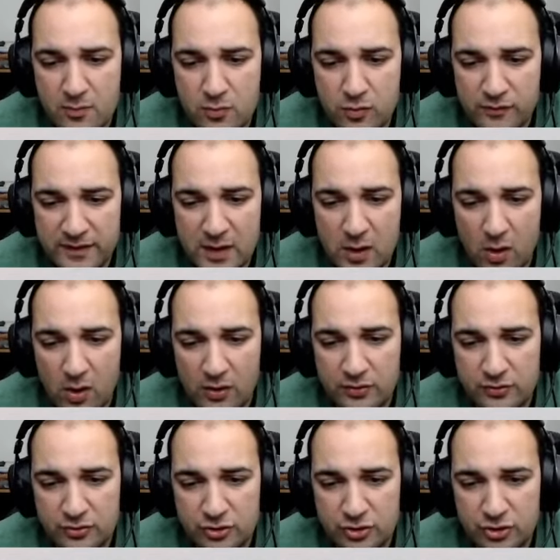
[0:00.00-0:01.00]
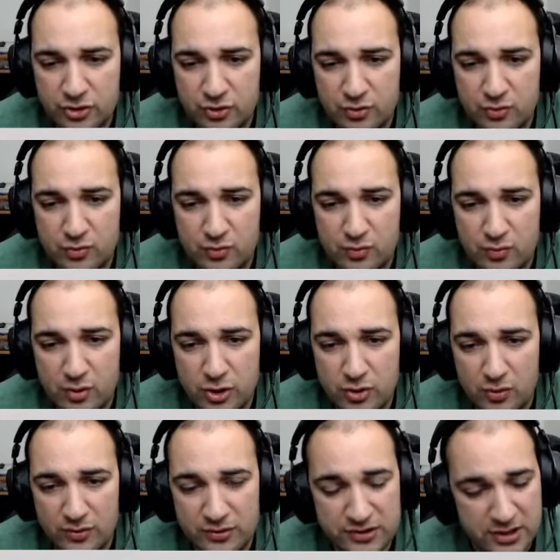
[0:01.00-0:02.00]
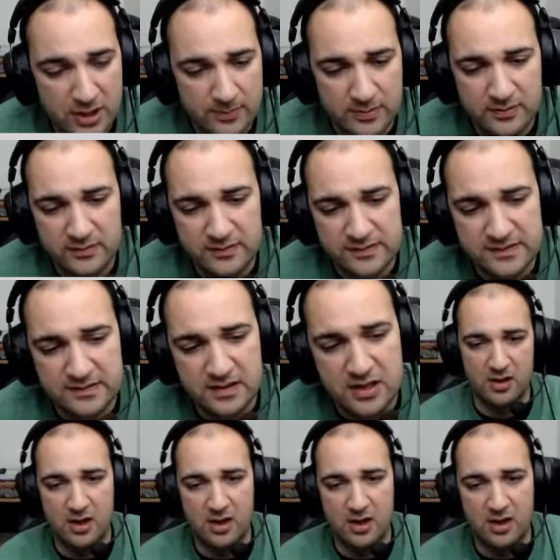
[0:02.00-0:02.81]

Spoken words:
Moving on to your doubles,